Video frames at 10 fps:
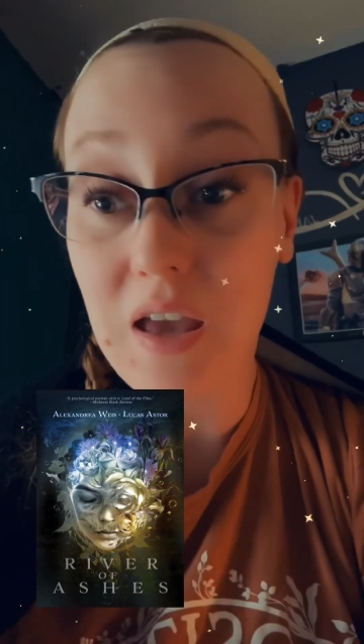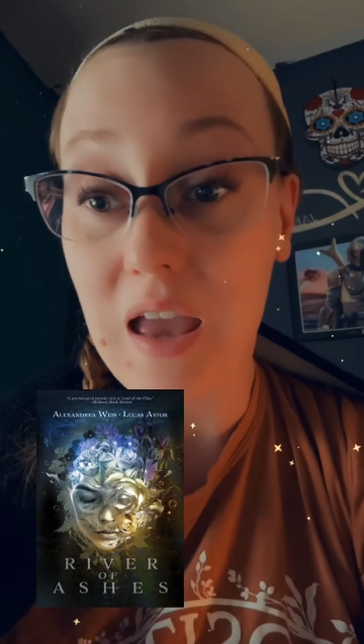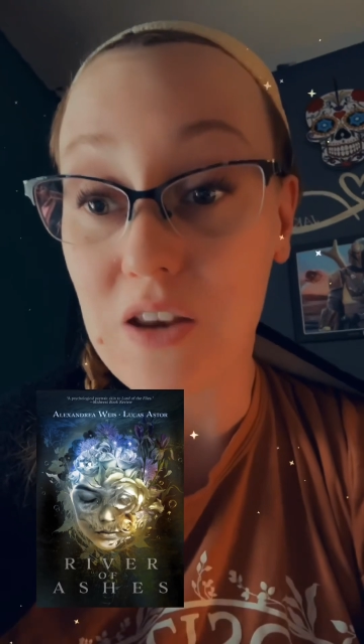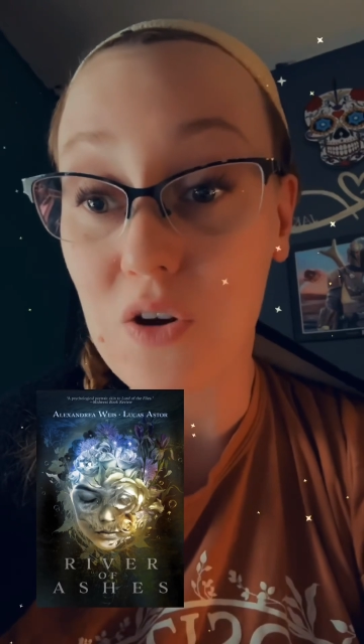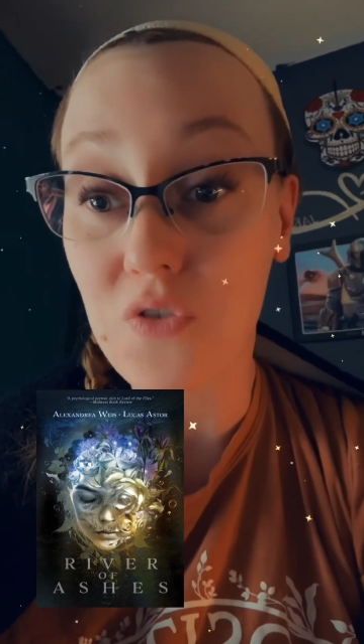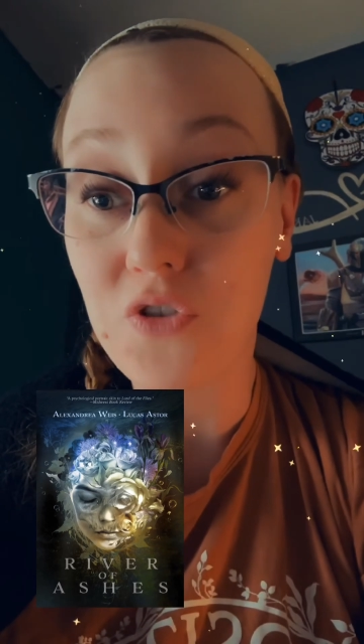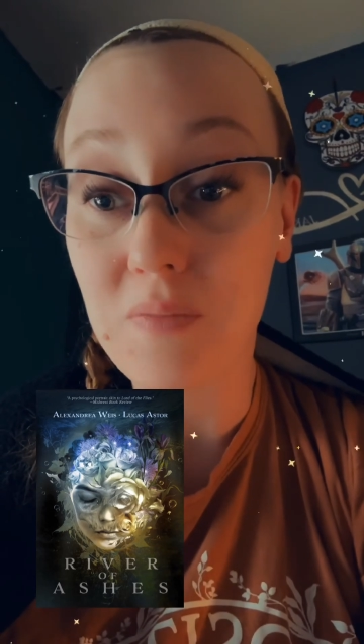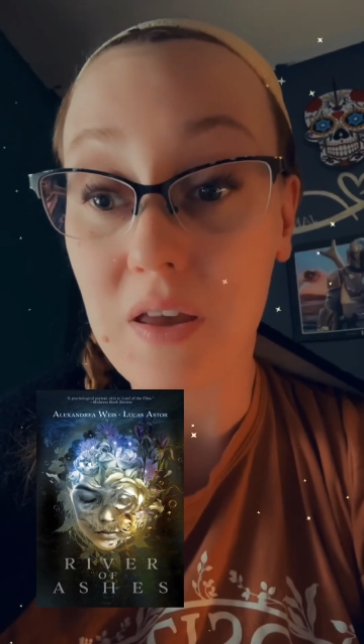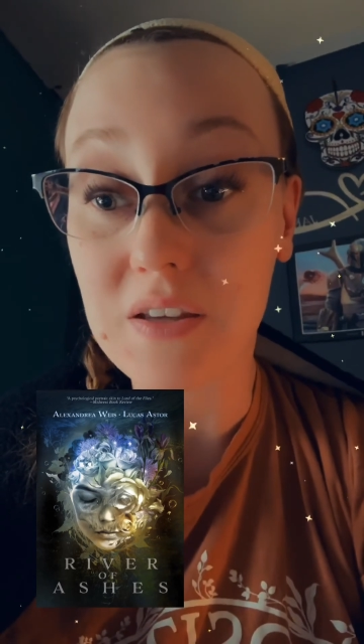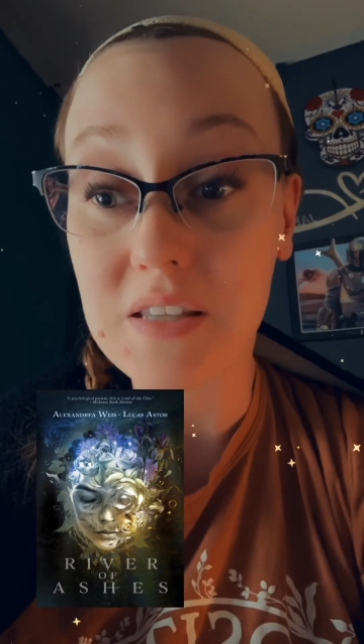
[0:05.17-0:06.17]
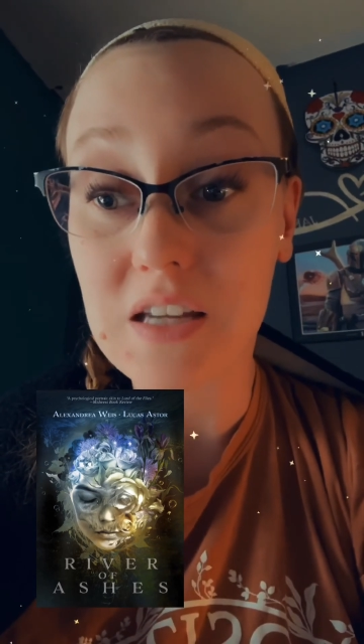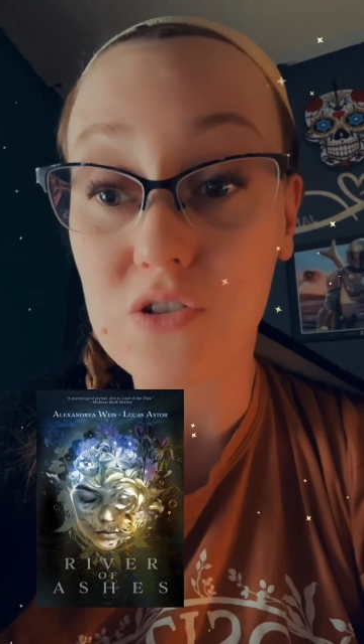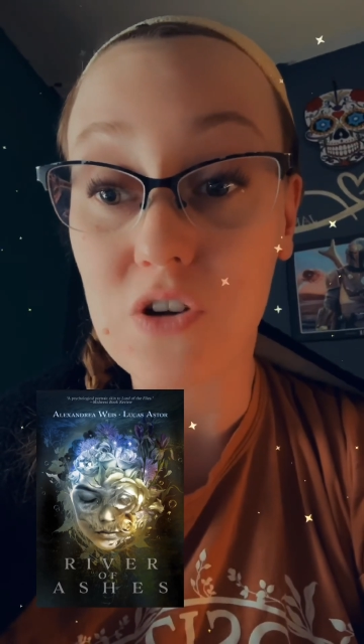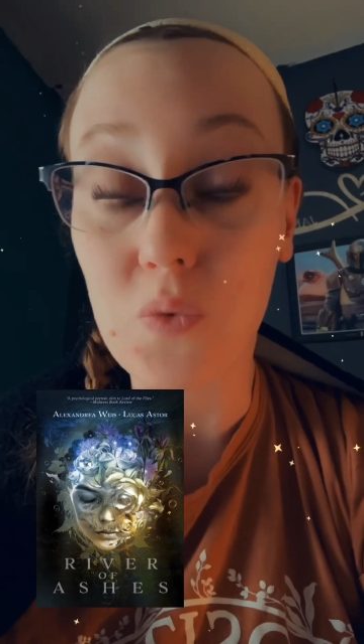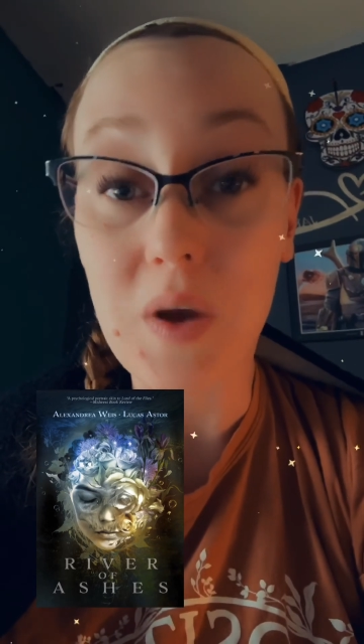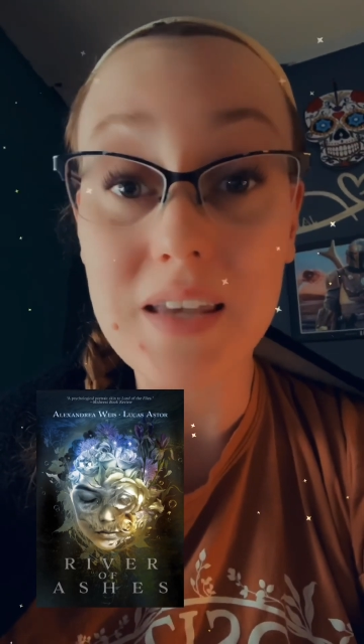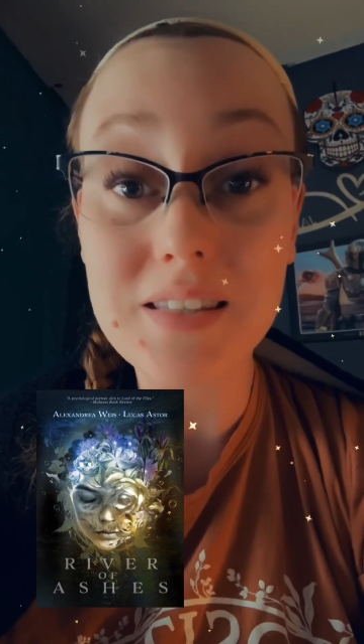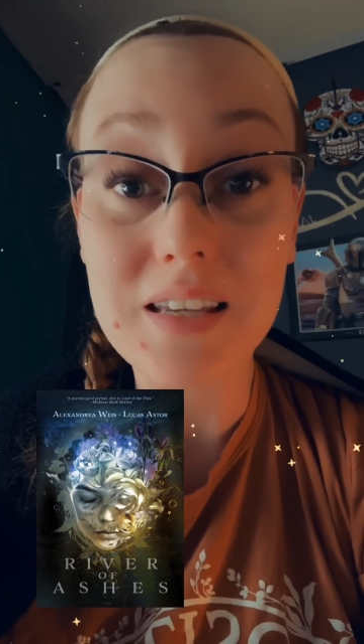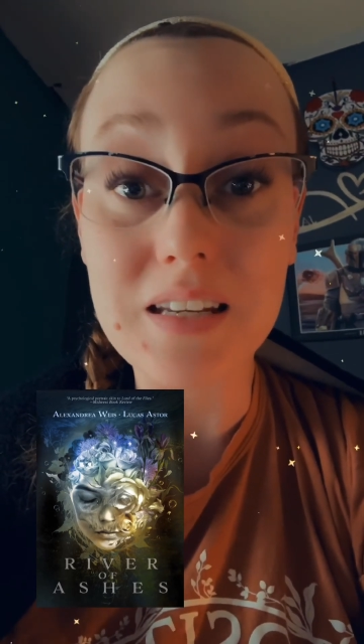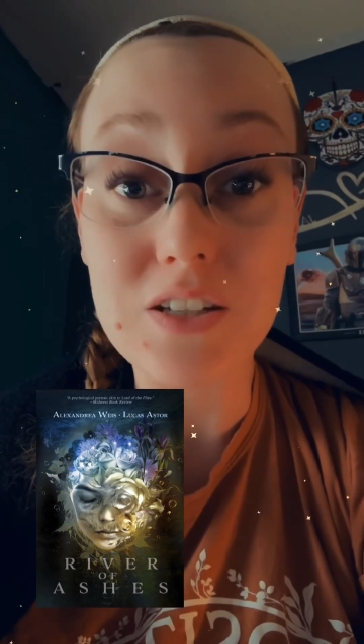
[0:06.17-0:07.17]
a note from Alexandria West,
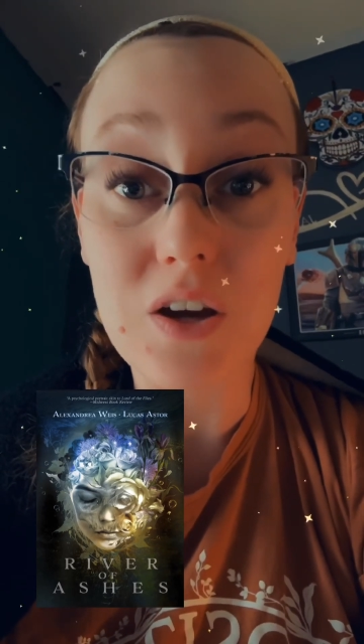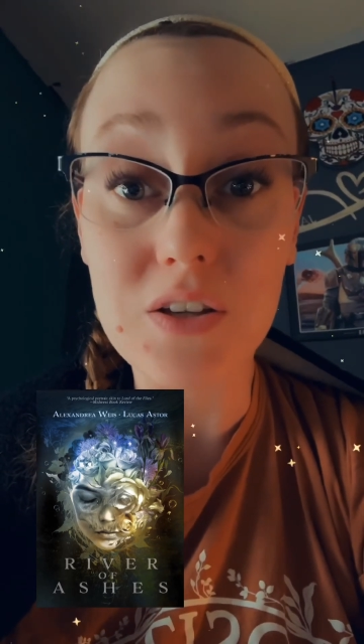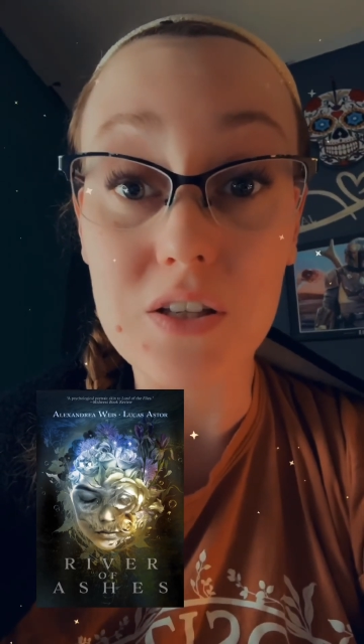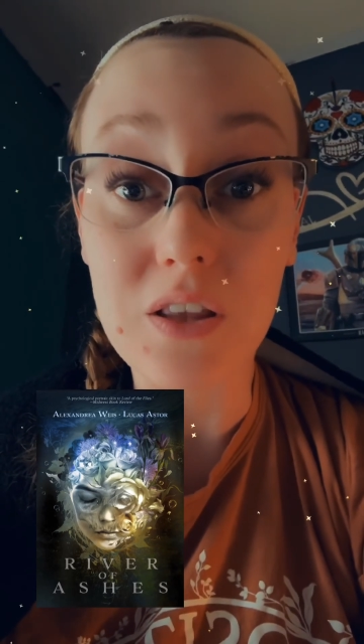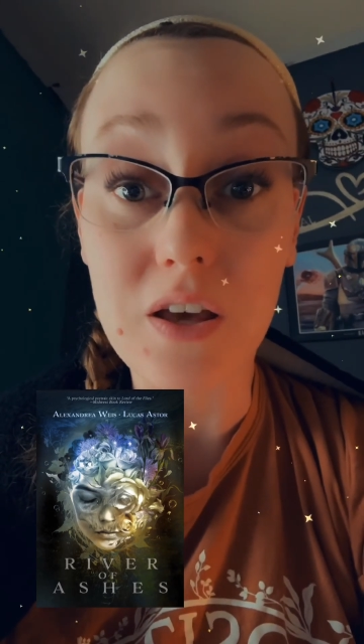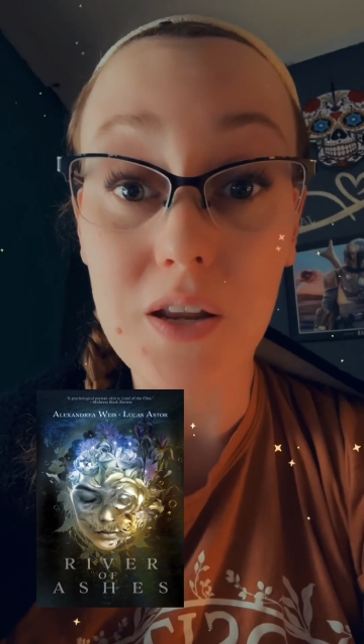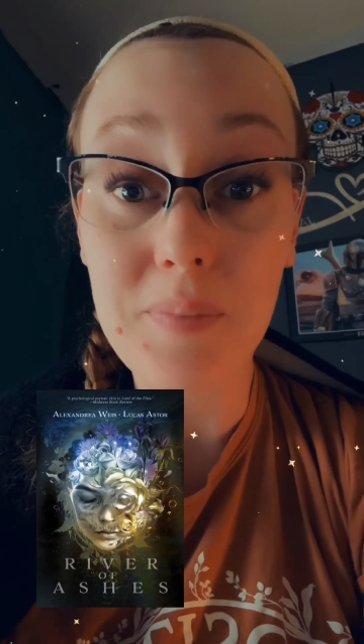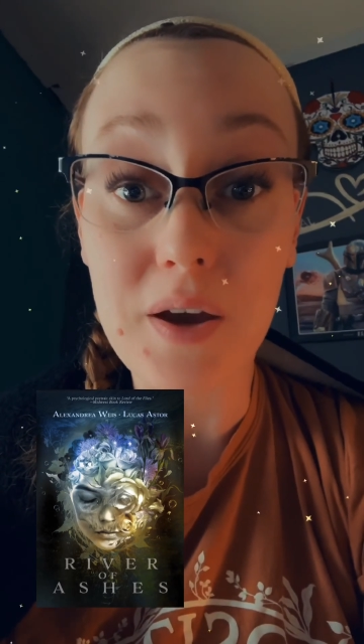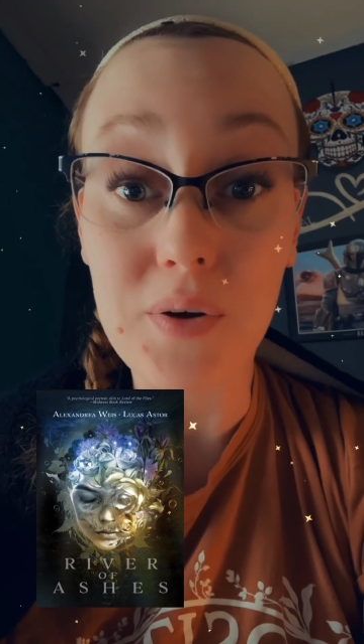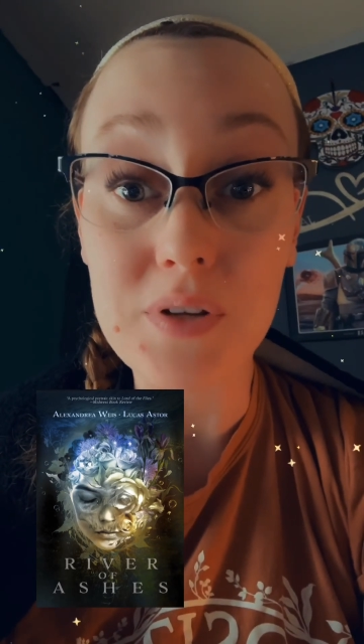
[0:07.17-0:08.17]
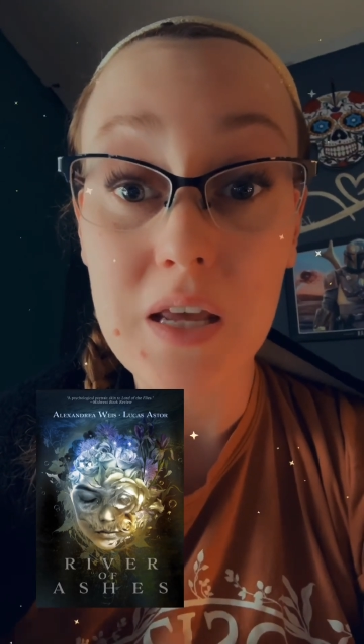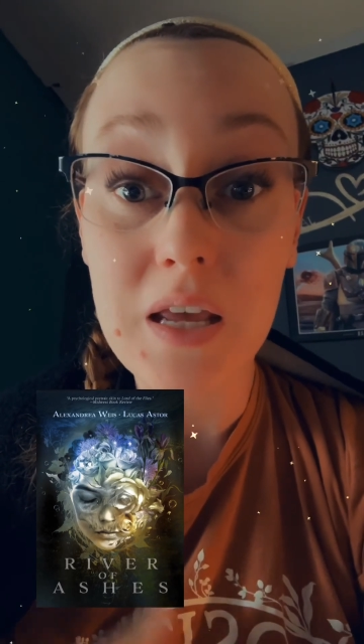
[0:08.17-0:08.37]
and it talks a lot about